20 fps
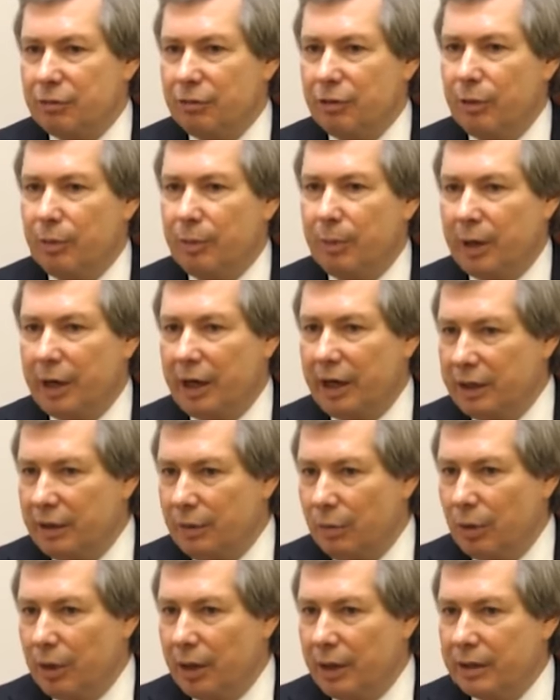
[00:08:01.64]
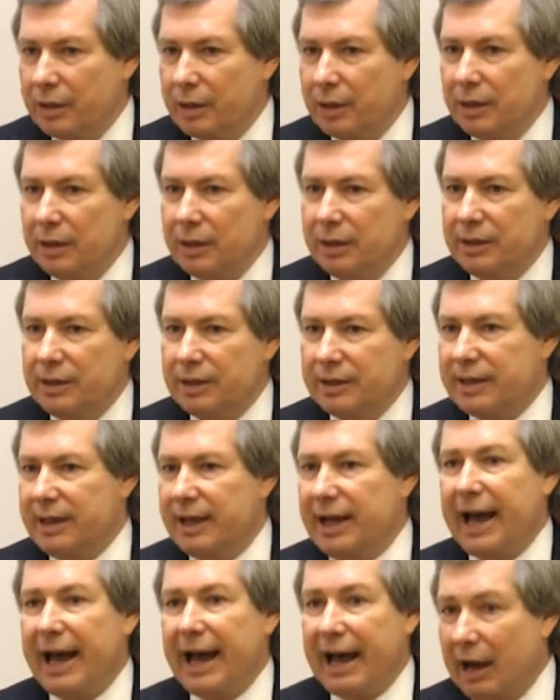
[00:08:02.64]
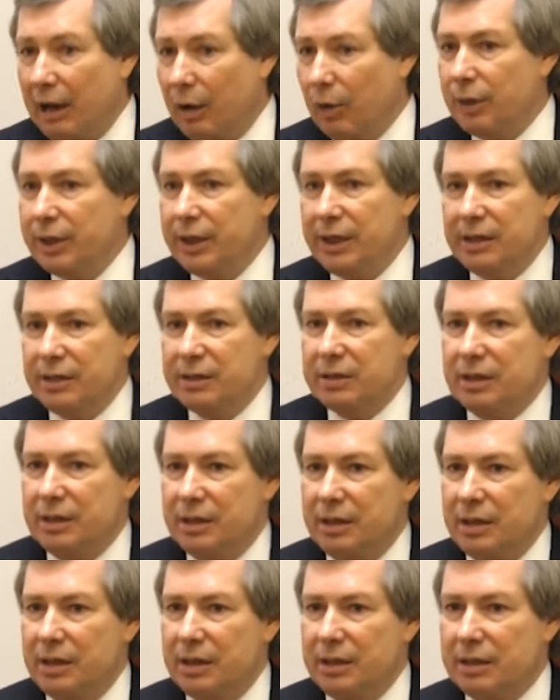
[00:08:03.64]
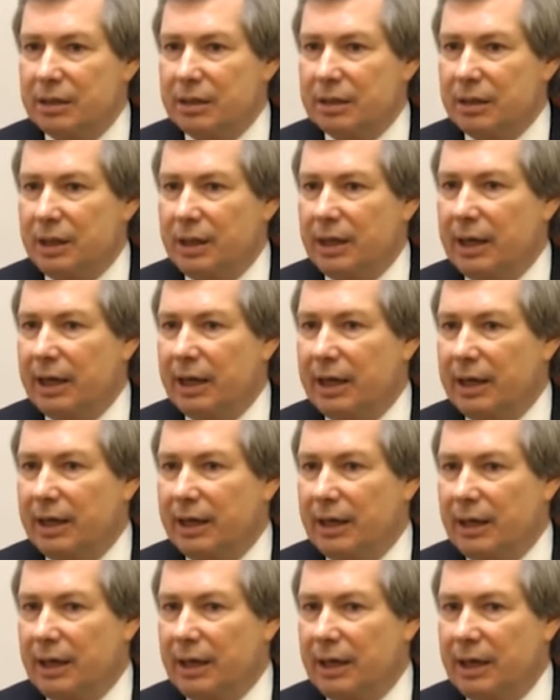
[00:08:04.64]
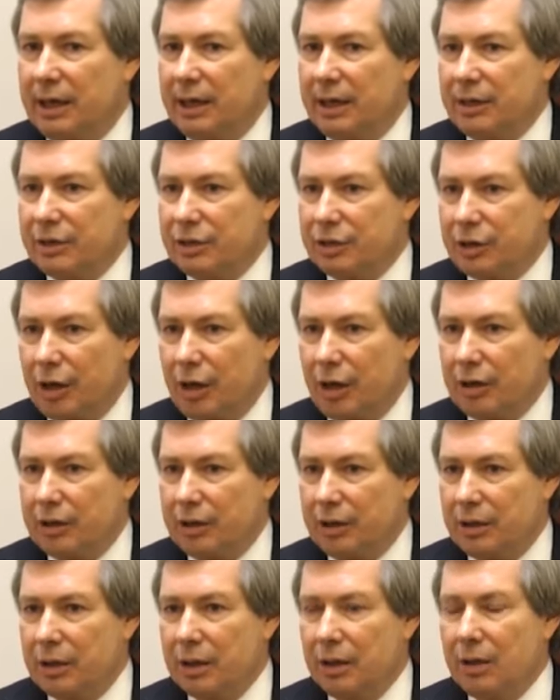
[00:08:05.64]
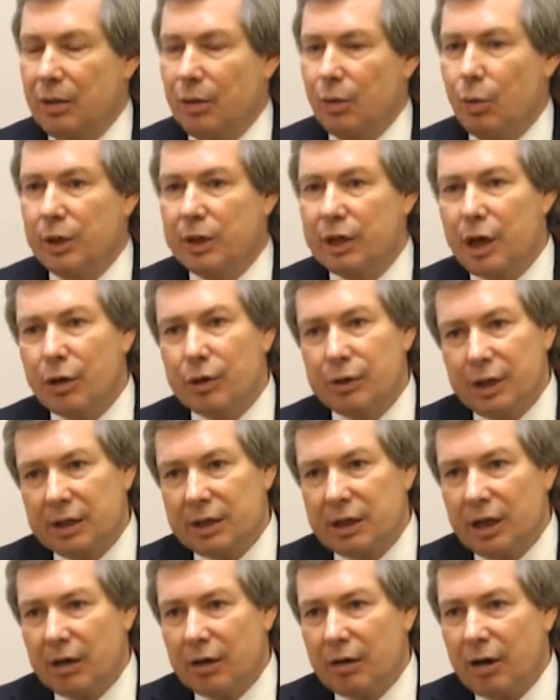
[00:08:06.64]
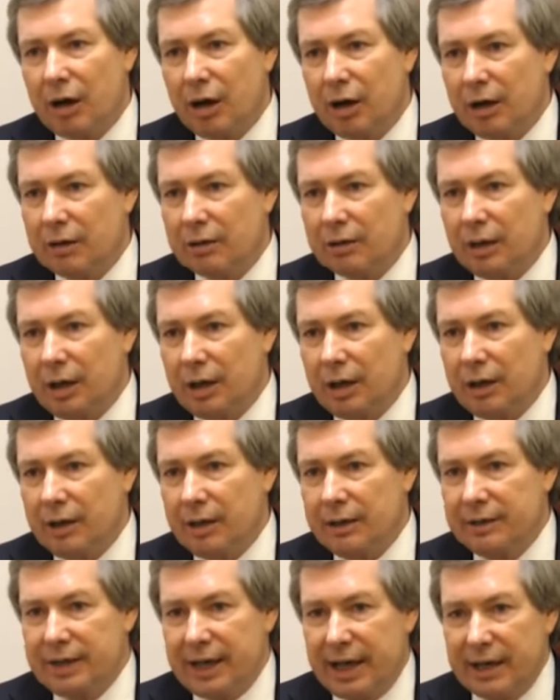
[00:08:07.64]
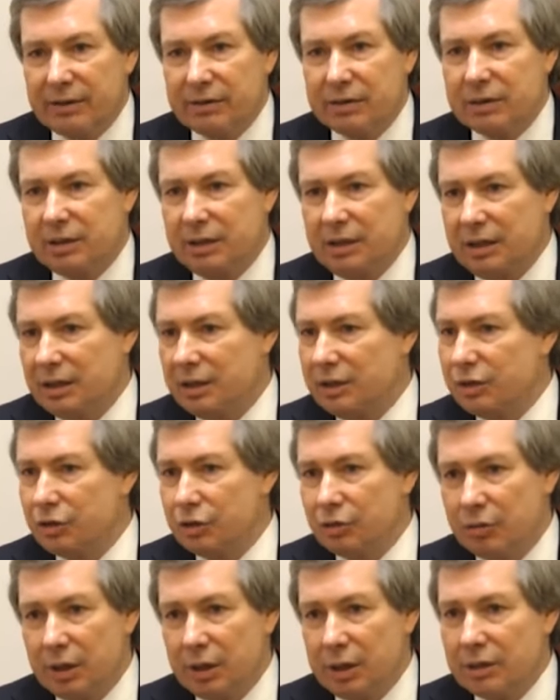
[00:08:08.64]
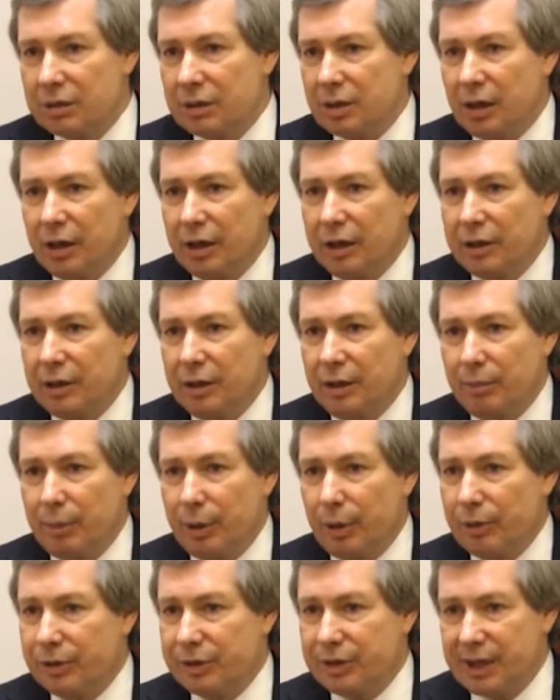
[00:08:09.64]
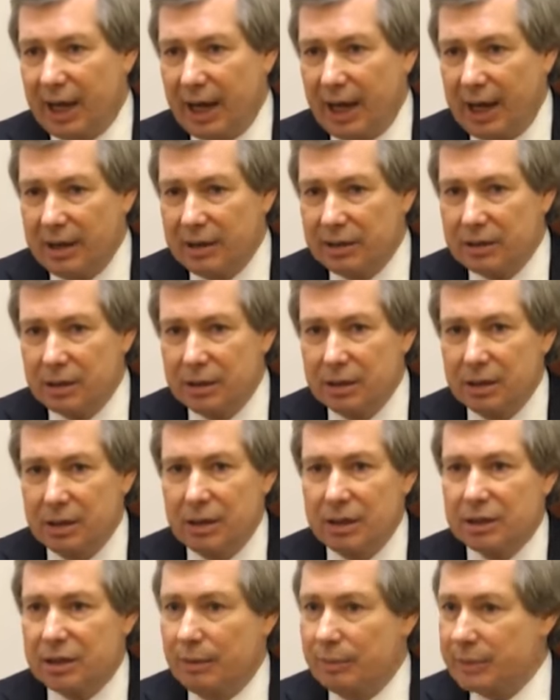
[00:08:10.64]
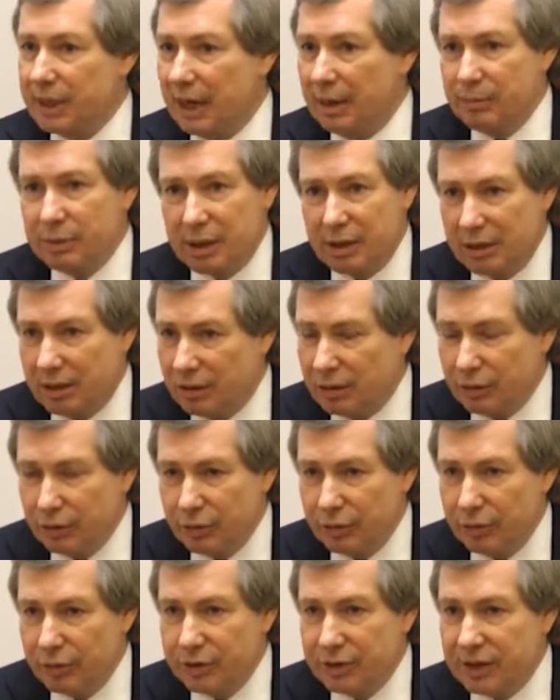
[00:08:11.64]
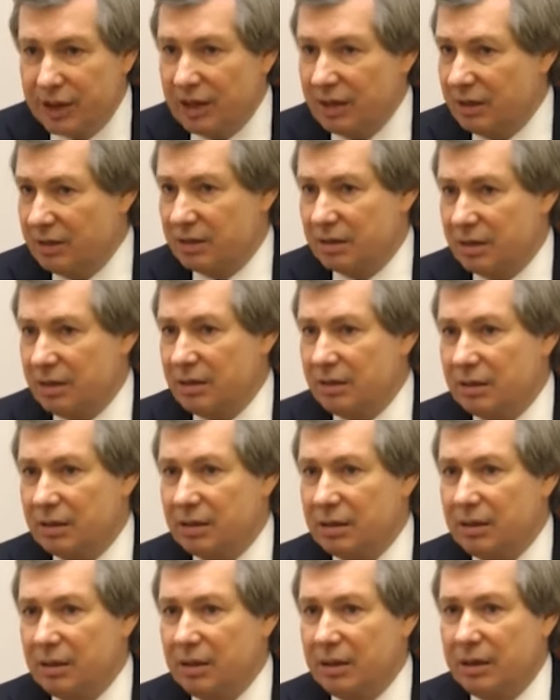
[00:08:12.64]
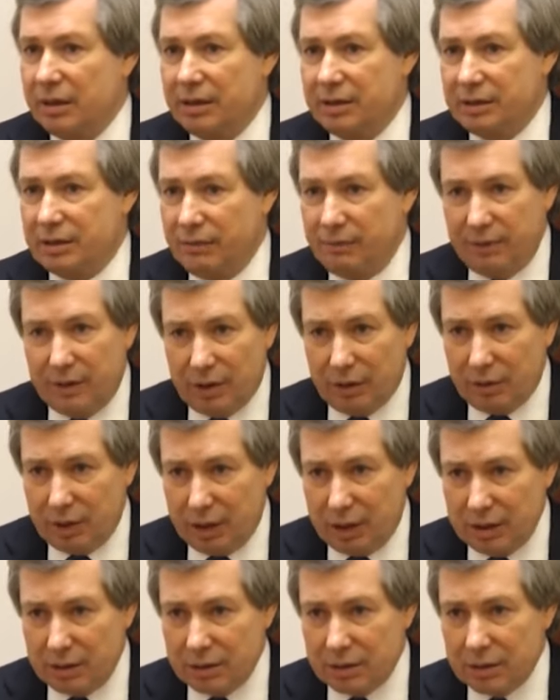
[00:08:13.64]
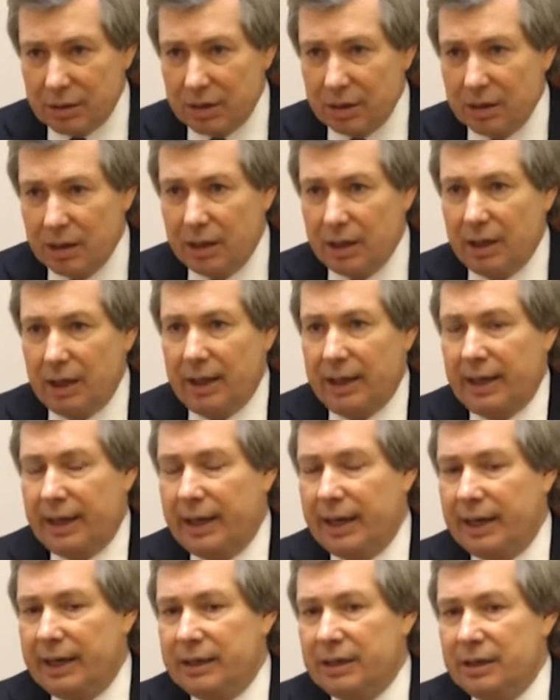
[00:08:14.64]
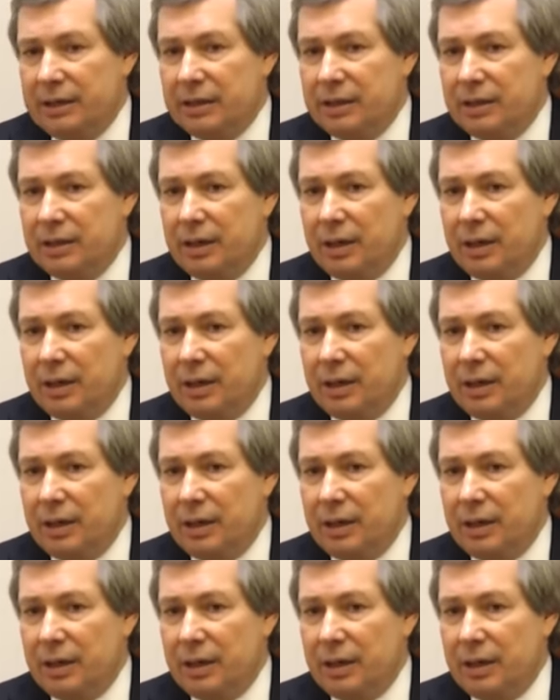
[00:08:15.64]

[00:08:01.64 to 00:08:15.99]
group or anyone to say how an incident started. We know that there are deaths and injuries on both sides. Sometimes it includes innocent civilians. And